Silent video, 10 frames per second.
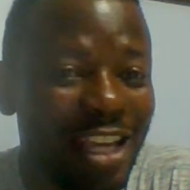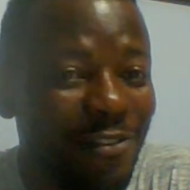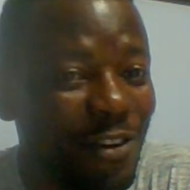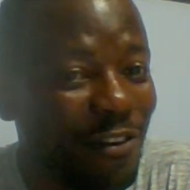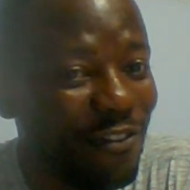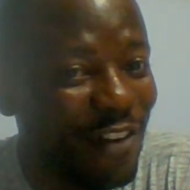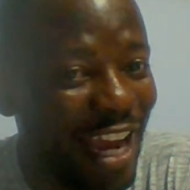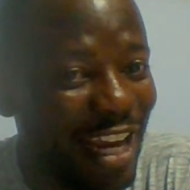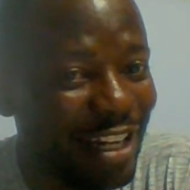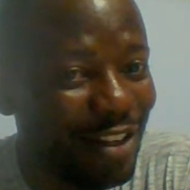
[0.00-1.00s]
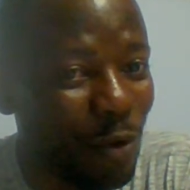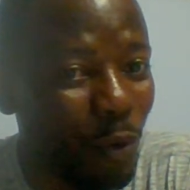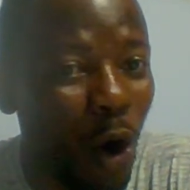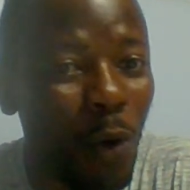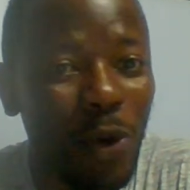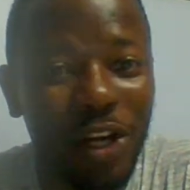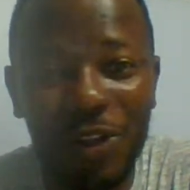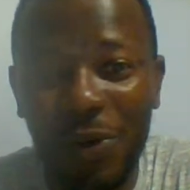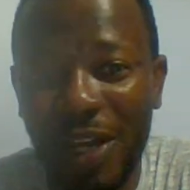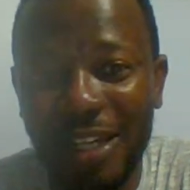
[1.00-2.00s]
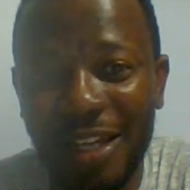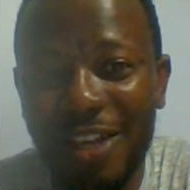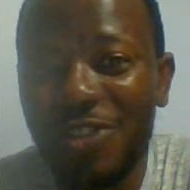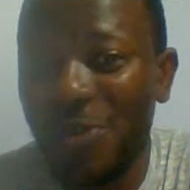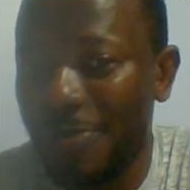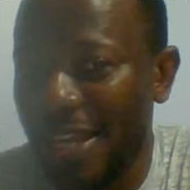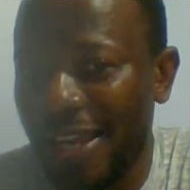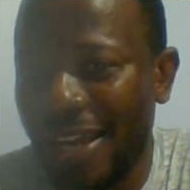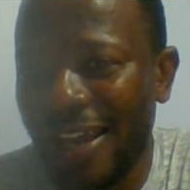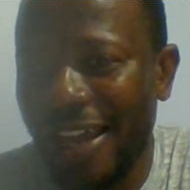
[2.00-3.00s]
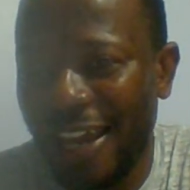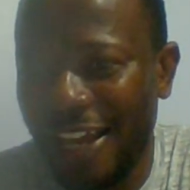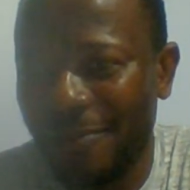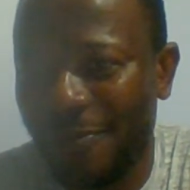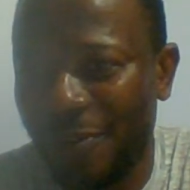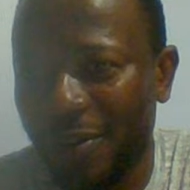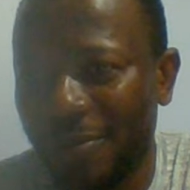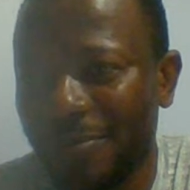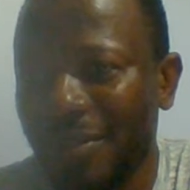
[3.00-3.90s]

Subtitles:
if you find what we're doing to be helpful.